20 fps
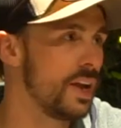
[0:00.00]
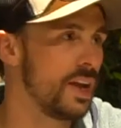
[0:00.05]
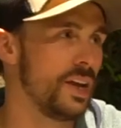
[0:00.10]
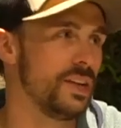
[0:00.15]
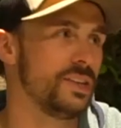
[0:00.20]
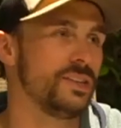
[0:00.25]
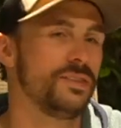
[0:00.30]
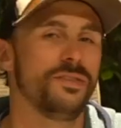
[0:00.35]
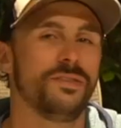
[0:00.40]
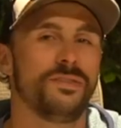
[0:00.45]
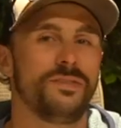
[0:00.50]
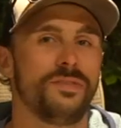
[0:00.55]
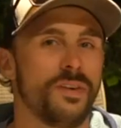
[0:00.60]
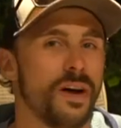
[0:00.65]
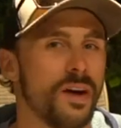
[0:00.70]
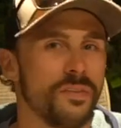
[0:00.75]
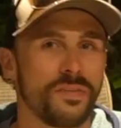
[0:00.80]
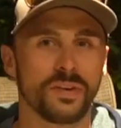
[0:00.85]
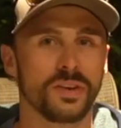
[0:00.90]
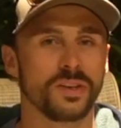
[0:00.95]

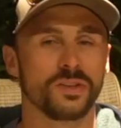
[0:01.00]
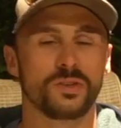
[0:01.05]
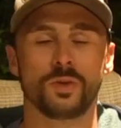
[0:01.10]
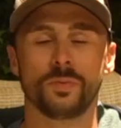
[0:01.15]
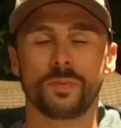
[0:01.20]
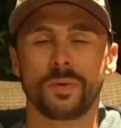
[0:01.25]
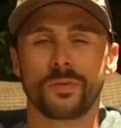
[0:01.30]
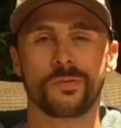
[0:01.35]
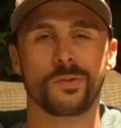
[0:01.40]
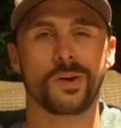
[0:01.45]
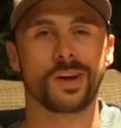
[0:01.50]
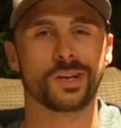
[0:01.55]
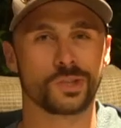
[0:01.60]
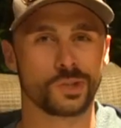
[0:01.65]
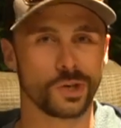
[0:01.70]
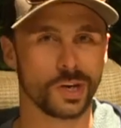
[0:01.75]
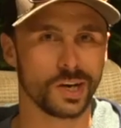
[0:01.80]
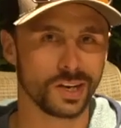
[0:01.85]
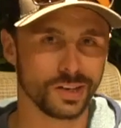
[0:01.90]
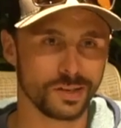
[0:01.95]
I found it super
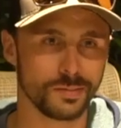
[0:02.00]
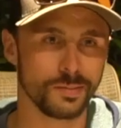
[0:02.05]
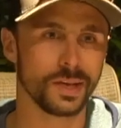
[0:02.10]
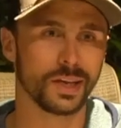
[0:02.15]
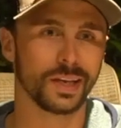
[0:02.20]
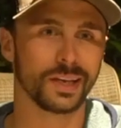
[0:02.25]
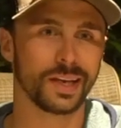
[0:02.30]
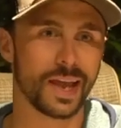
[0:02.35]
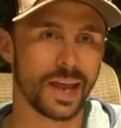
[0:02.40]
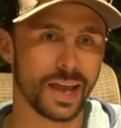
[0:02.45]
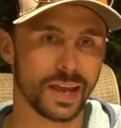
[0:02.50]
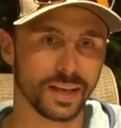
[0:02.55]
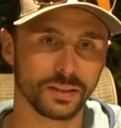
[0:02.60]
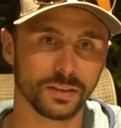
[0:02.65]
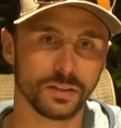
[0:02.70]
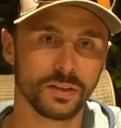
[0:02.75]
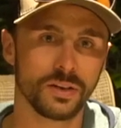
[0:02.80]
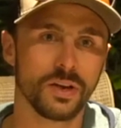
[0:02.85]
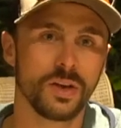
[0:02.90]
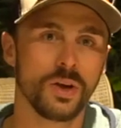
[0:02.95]
frustrating to being an
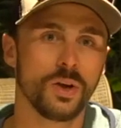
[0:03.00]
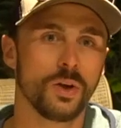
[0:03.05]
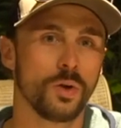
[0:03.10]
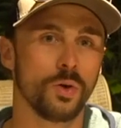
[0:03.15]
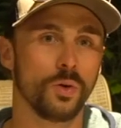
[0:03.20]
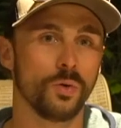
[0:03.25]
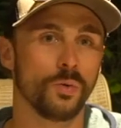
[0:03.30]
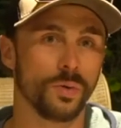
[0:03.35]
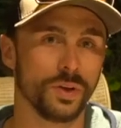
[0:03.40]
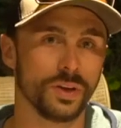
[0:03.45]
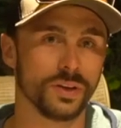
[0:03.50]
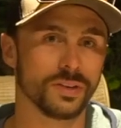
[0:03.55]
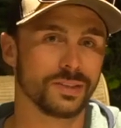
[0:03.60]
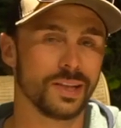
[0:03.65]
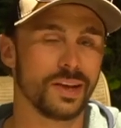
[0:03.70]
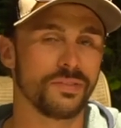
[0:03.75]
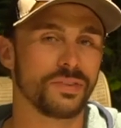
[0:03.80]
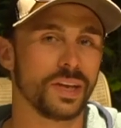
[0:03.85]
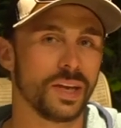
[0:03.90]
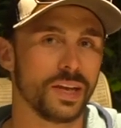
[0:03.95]
angler who reels
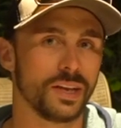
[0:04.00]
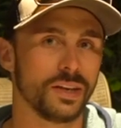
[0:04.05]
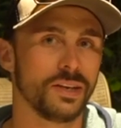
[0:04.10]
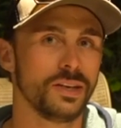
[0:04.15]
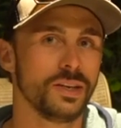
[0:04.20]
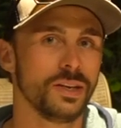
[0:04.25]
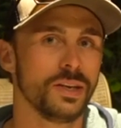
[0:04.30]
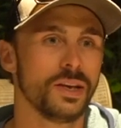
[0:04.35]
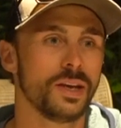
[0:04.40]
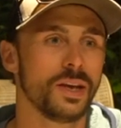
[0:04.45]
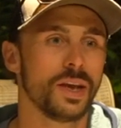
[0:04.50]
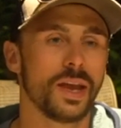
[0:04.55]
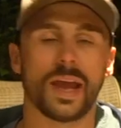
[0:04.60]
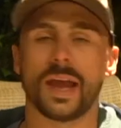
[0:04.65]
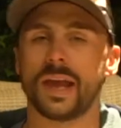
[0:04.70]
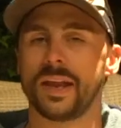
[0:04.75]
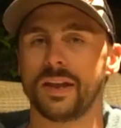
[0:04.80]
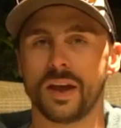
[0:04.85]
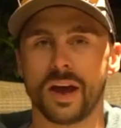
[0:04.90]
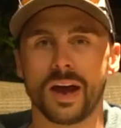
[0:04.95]
left-handed
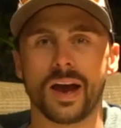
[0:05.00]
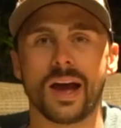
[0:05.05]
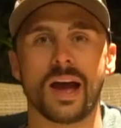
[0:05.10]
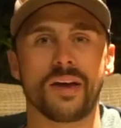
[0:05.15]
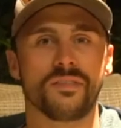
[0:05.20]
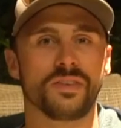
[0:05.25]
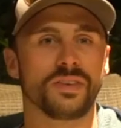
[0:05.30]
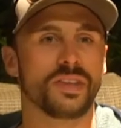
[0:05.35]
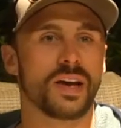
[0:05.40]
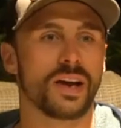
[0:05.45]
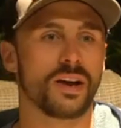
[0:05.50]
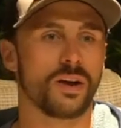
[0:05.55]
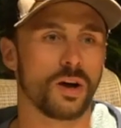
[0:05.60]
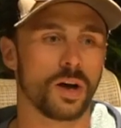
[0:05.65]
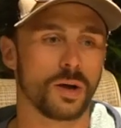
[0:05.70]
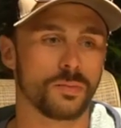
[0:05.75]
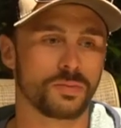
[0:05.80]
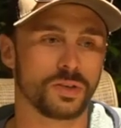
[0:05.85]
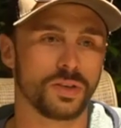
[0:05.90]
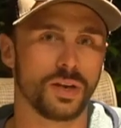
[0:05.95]
and not having that
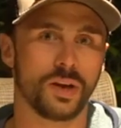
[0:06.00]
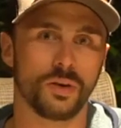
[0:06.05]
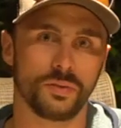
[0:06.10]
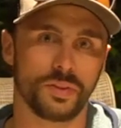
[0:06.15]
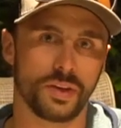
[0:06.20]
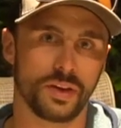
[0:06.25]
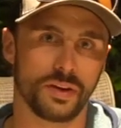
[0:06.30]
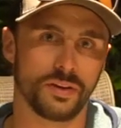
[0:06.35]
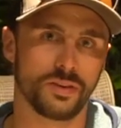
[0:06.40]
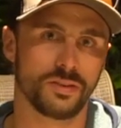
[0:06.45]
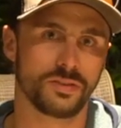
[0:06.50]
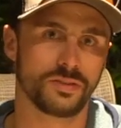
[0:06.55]
option out there.